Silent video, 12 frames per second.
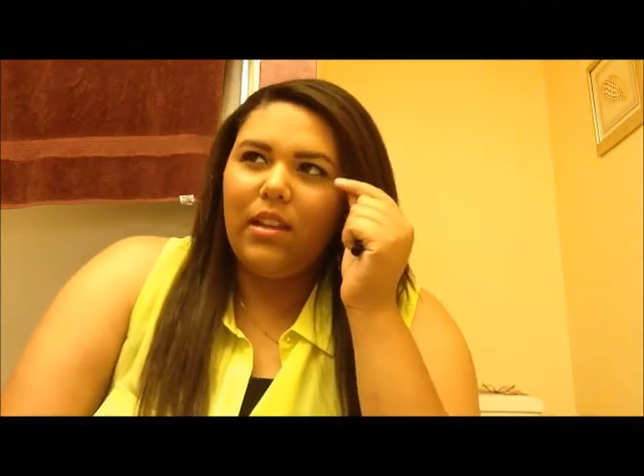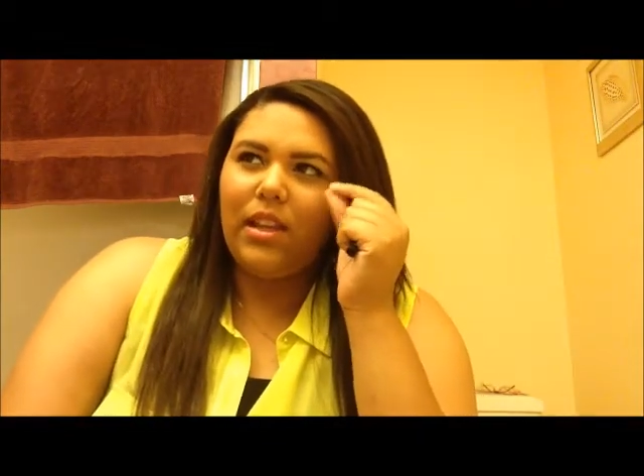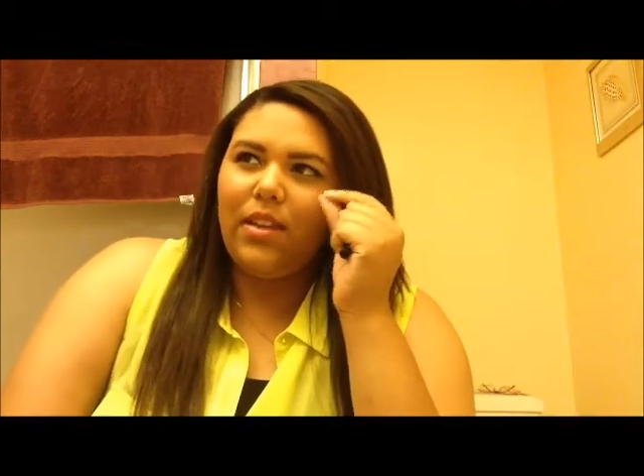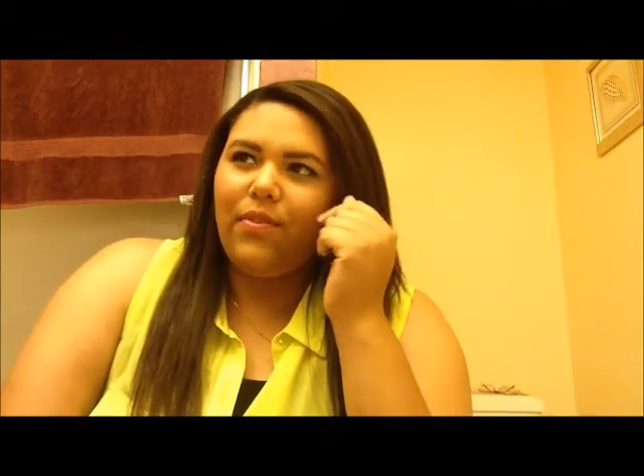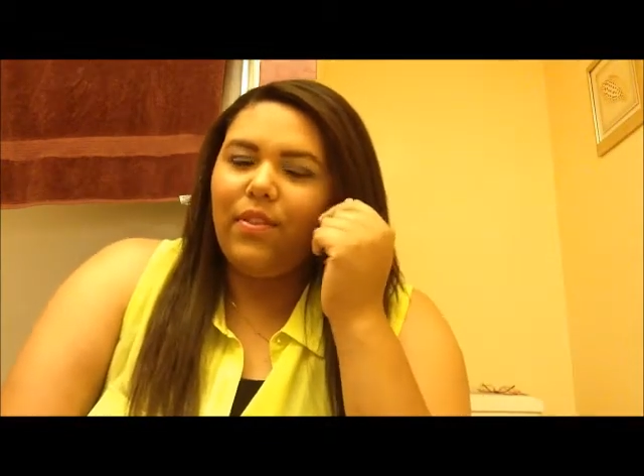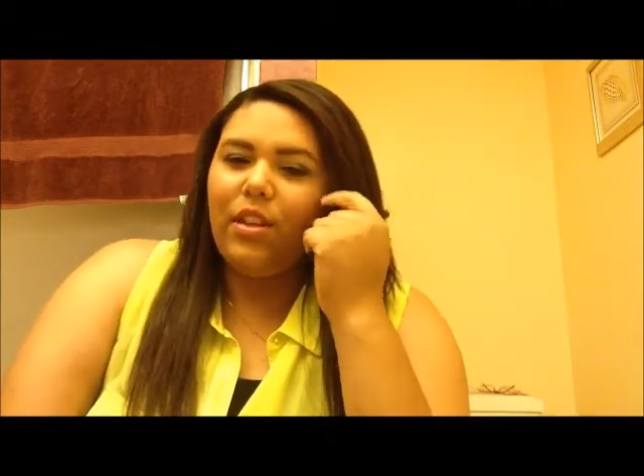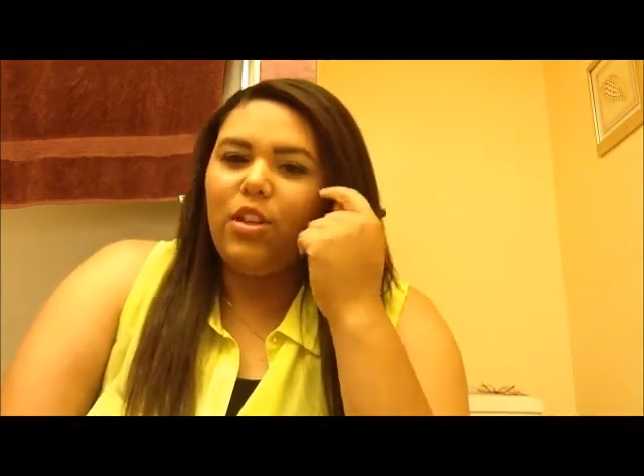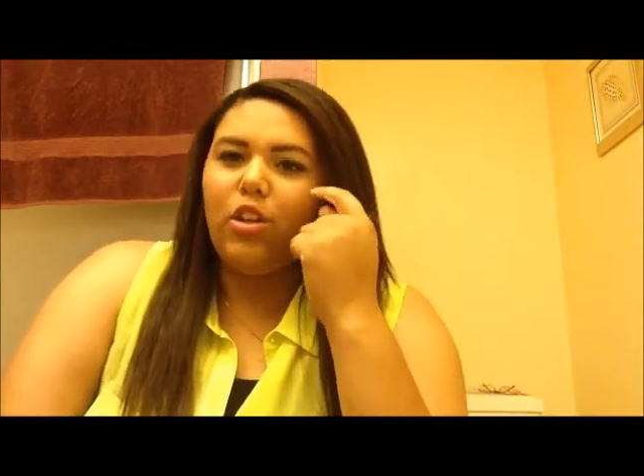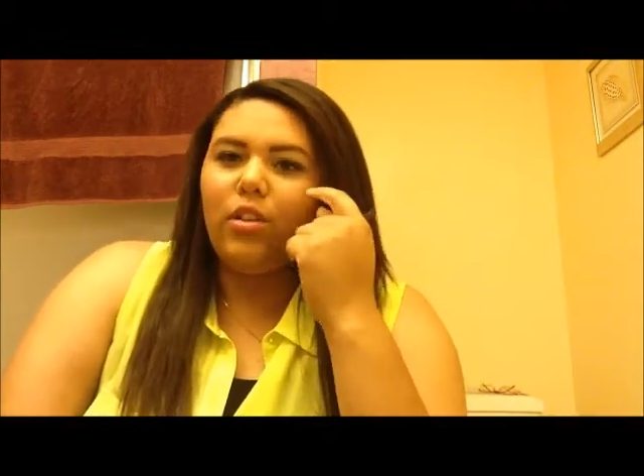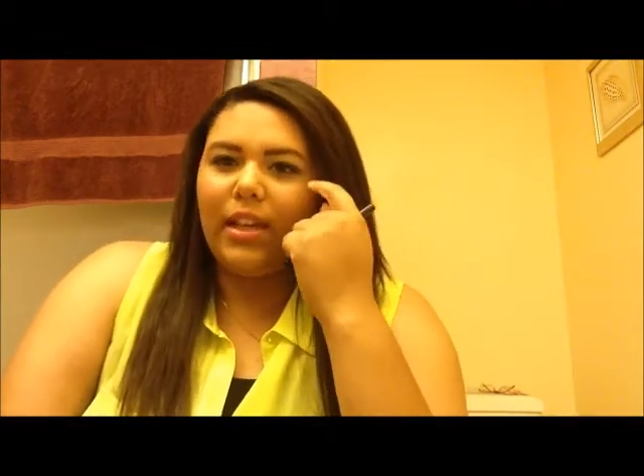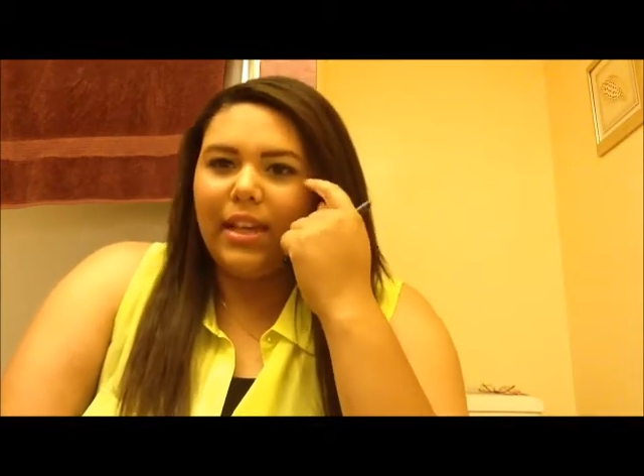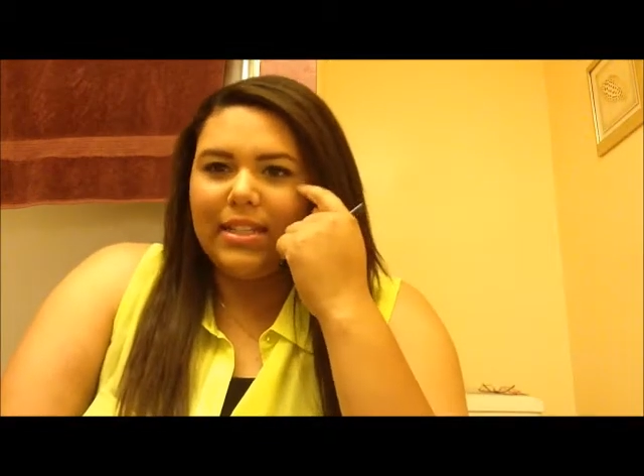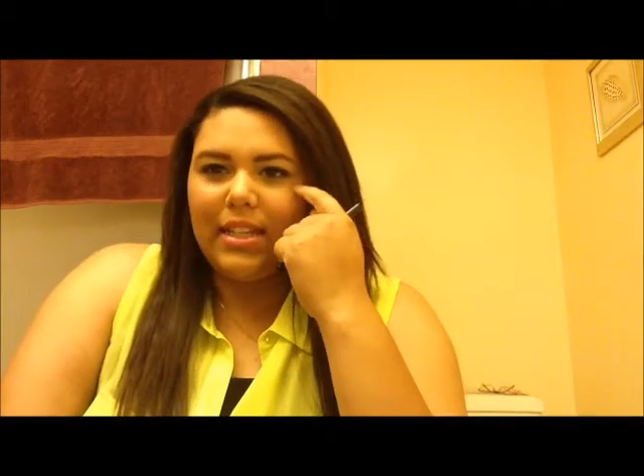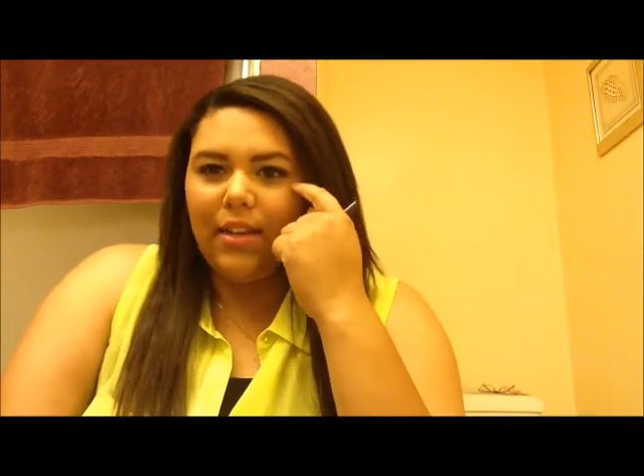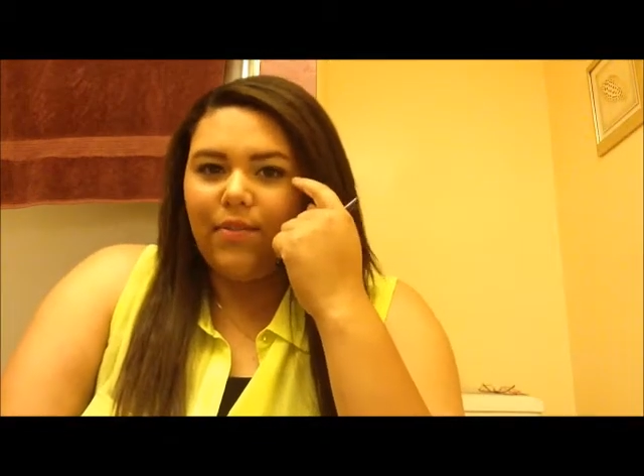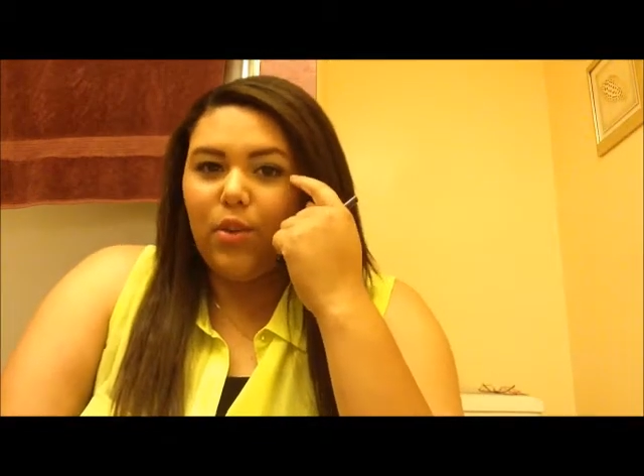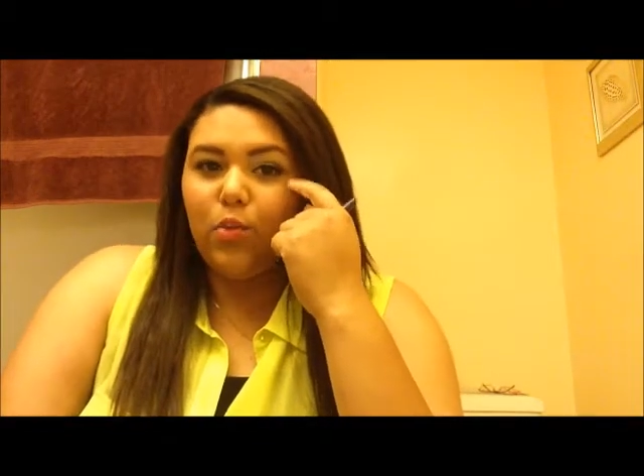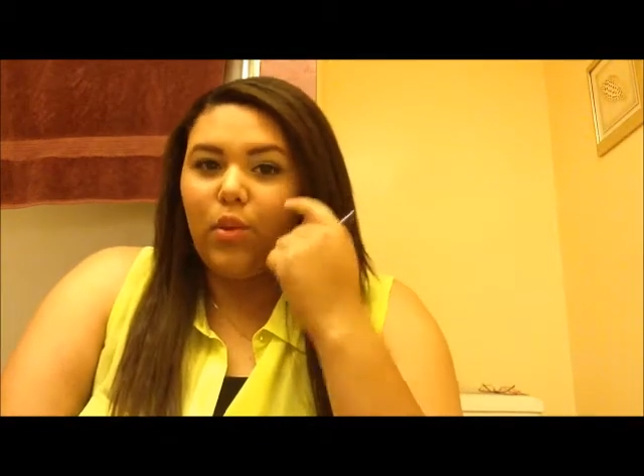if it, you know, like I
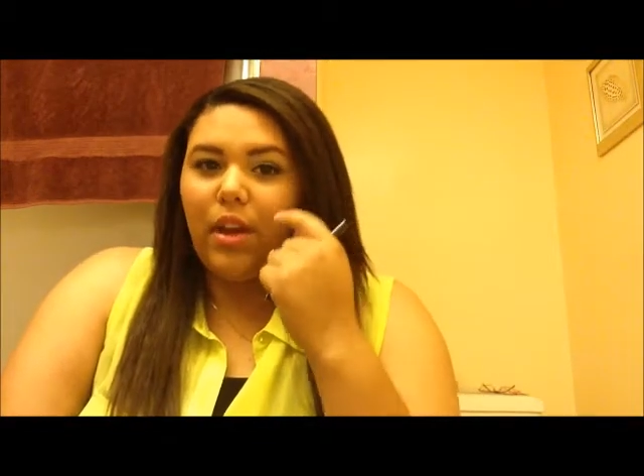said, if it